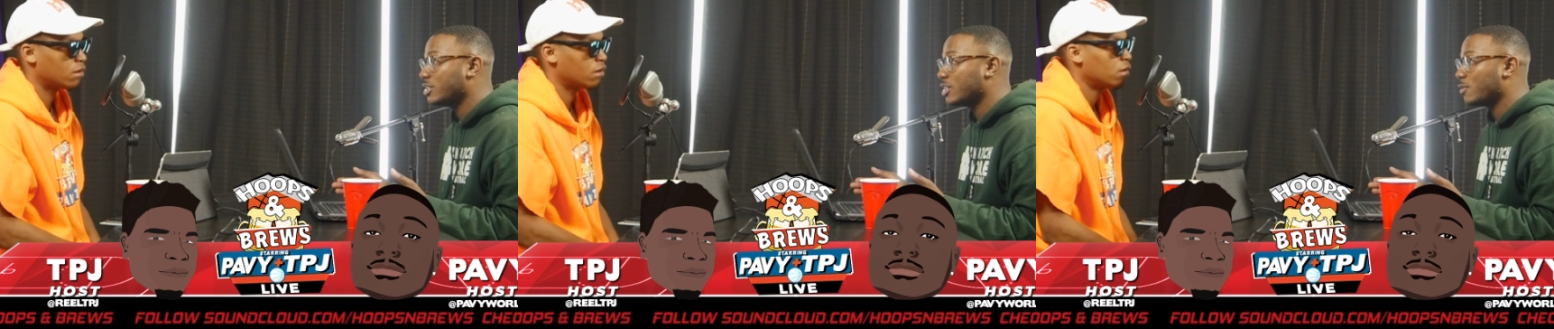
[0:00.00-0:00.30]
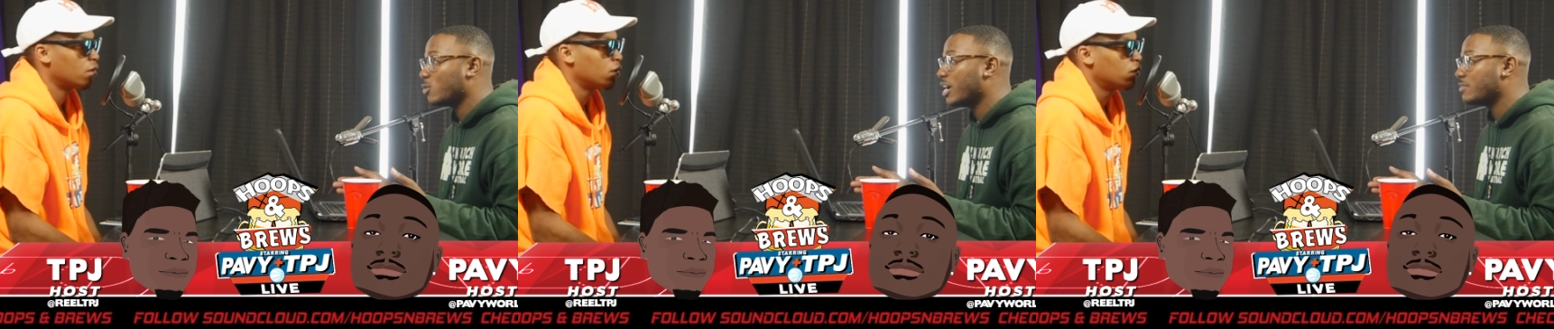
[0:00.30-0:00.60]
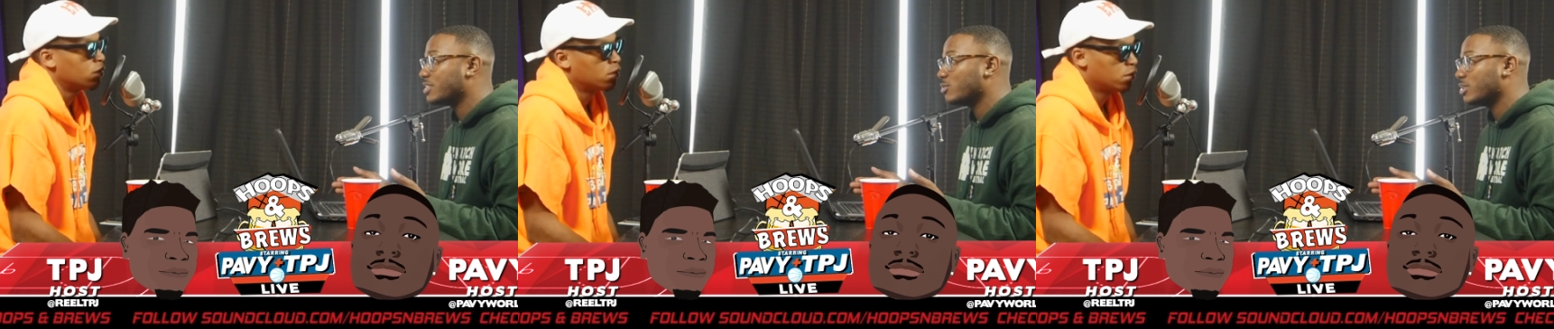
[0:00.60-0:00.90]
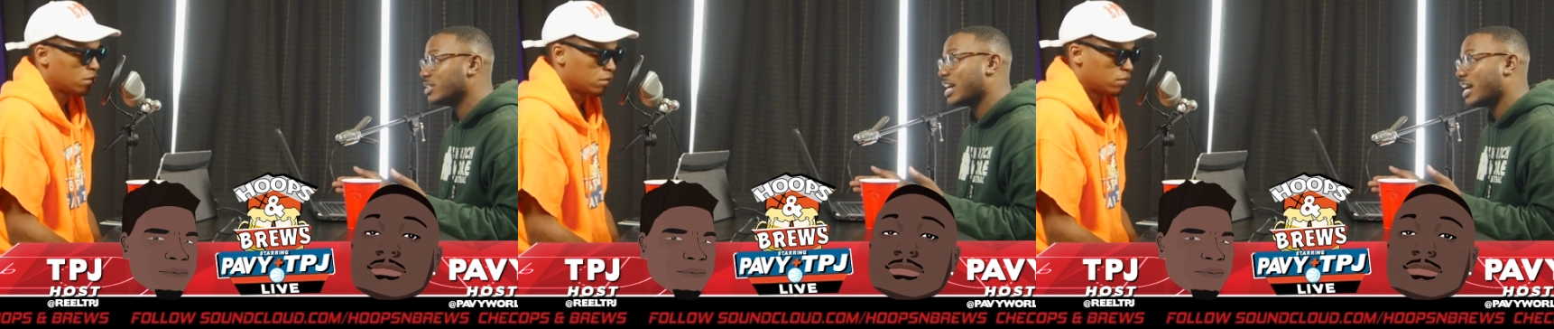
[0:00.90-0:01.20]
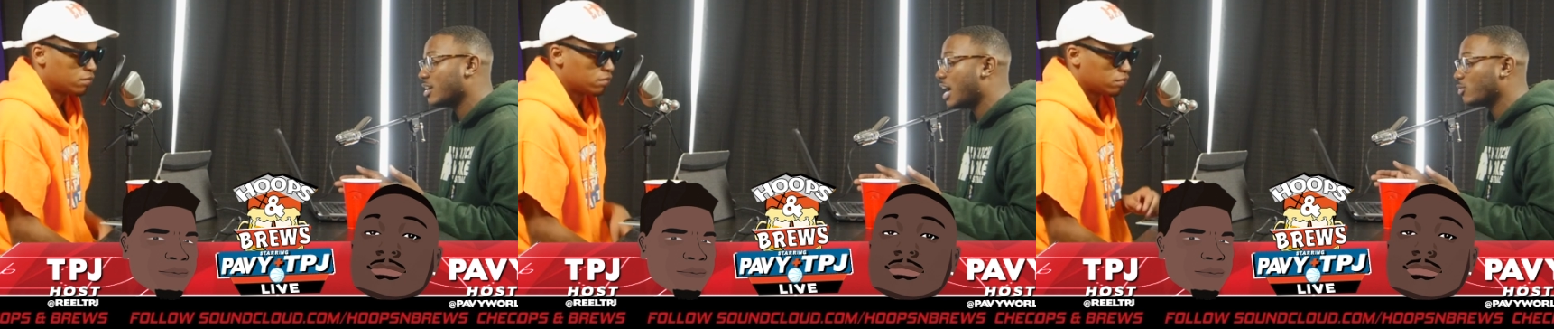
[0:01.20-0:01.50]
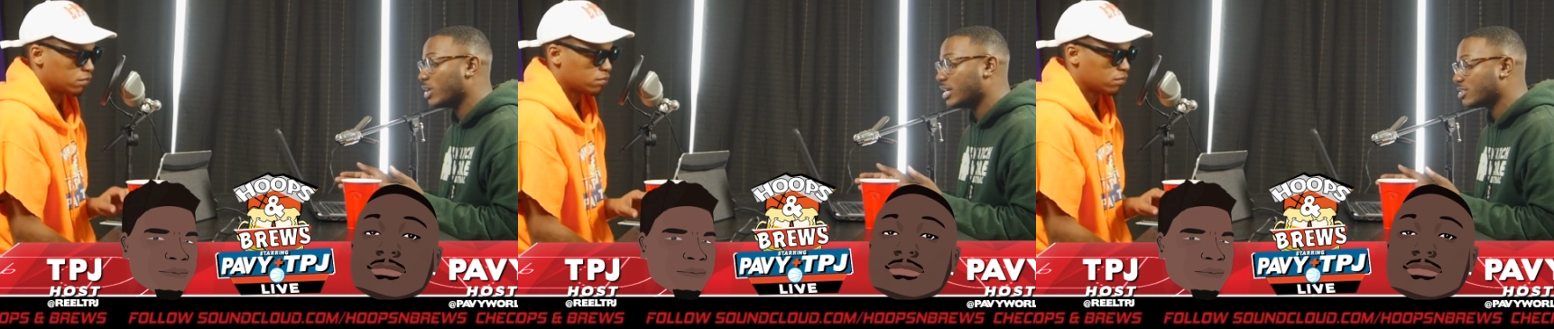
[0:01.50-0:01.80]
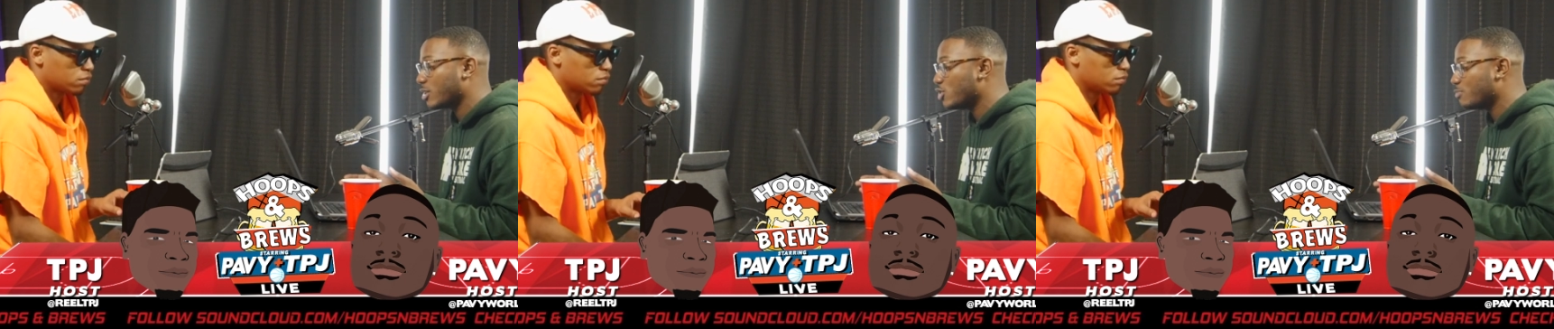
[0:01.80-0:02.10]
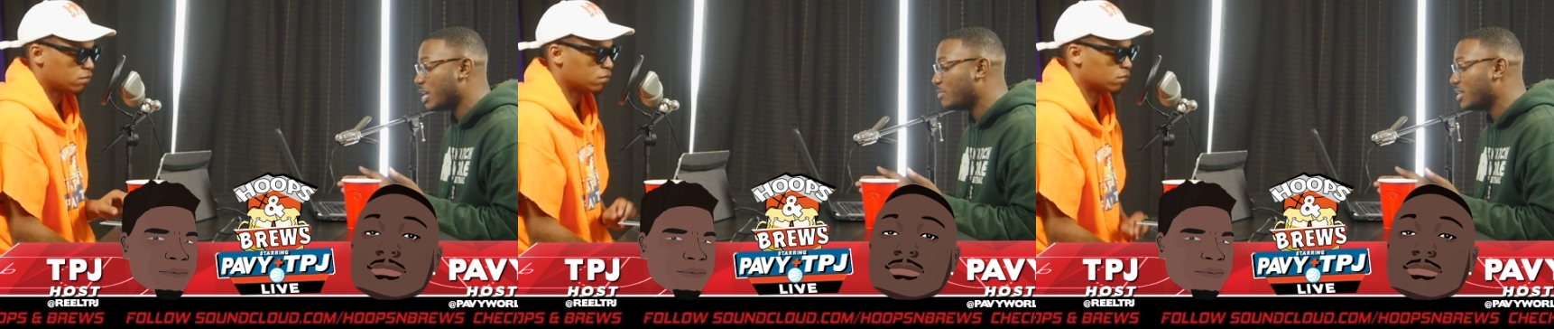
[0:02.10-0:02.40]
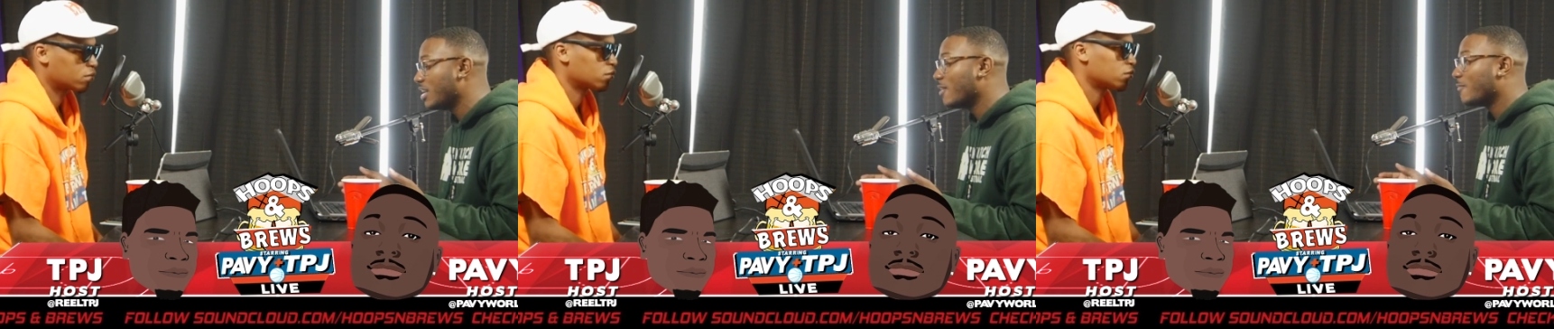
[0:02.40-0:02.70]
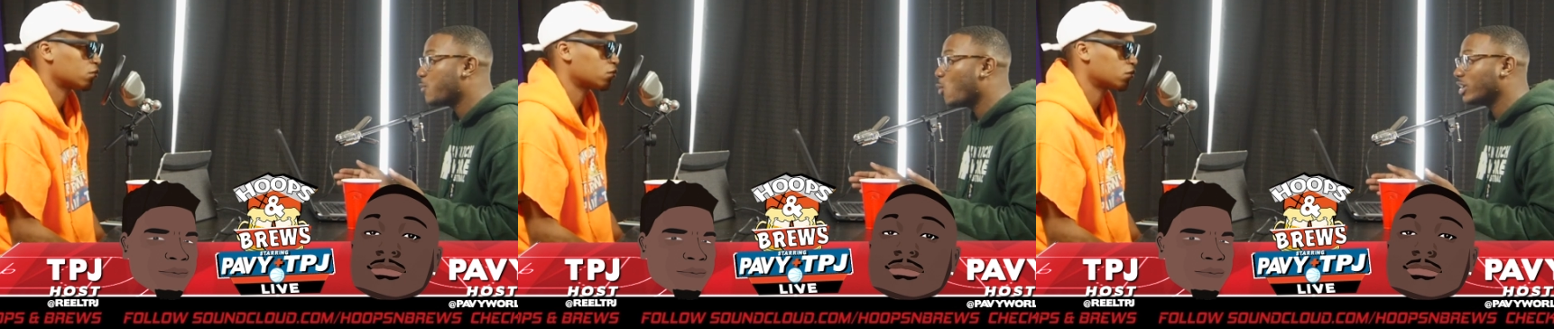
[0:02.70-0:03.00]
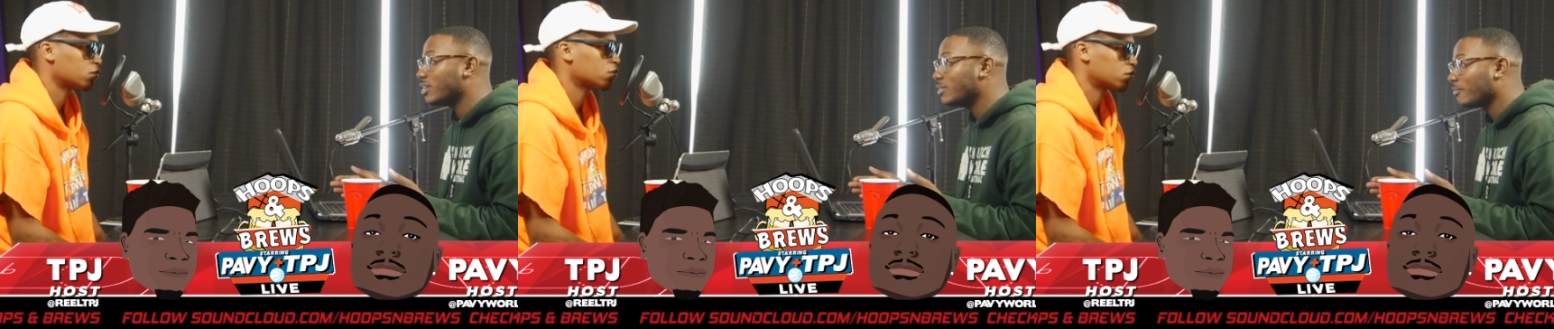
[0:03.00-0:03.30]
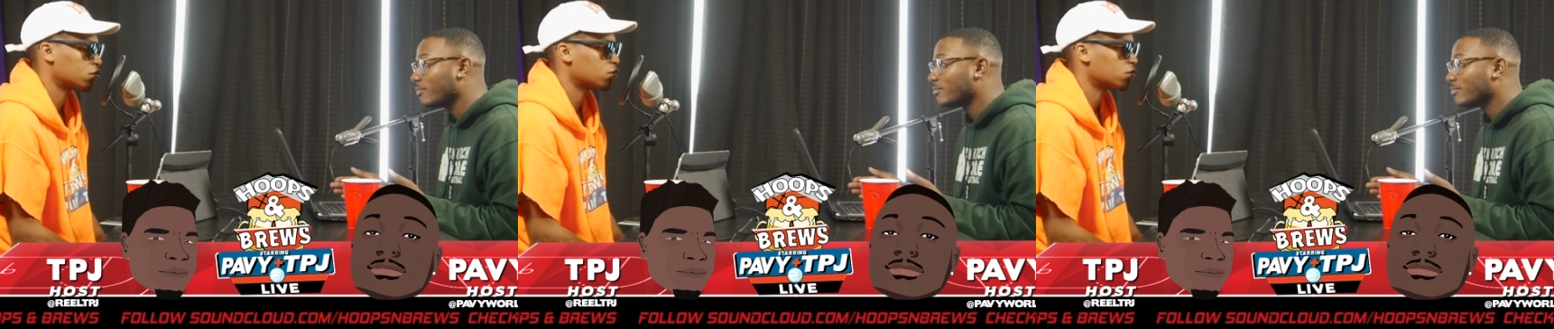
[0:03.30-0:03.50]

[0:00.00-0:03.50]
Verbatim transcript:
Speaker 1: of the year vote every single year. Now look, I granted Serge maybe 40,